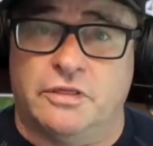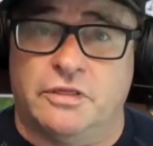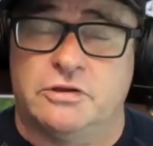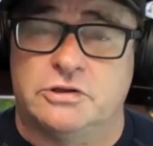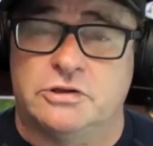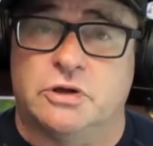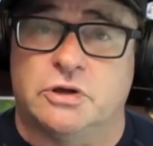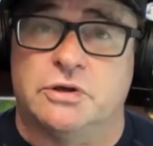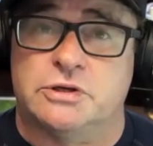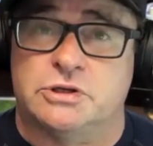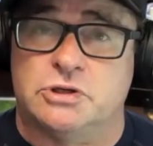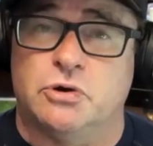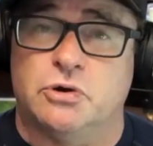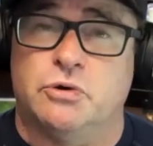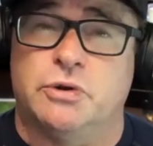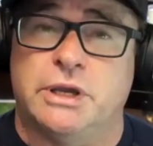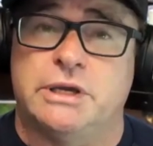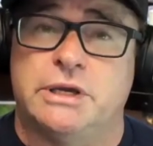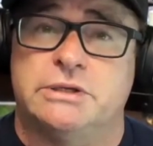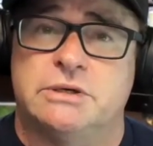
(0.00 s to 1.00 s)
so that's
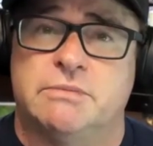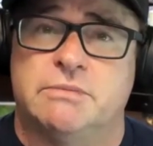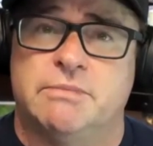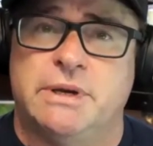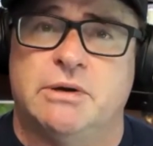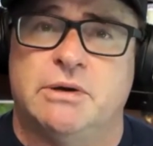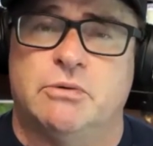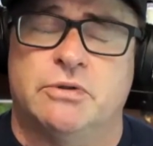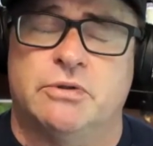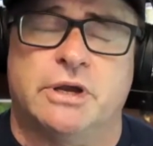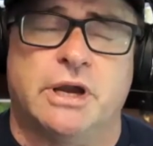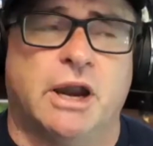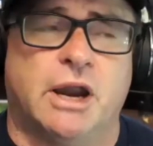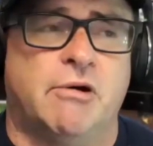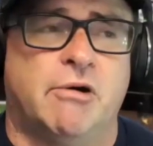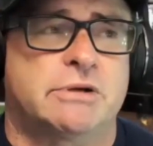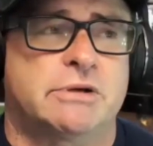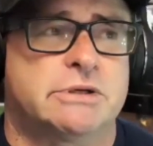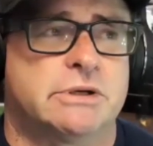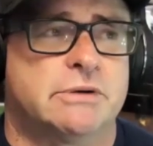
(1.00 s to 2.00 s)
unique to me or the
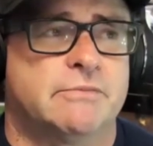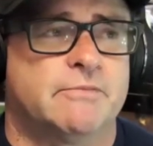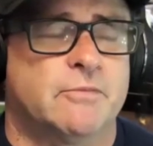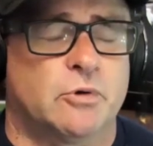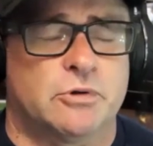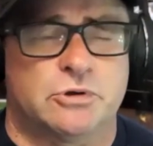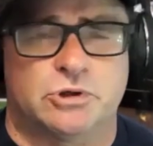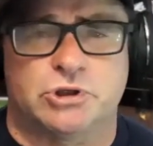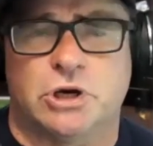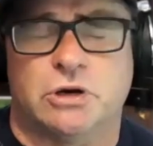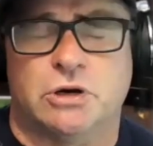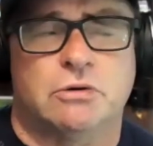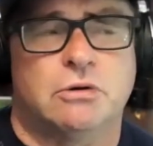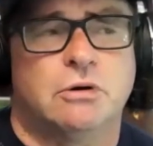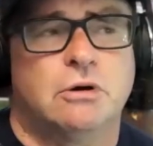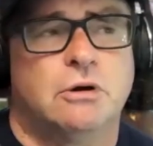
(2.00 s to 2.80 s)
character or the show.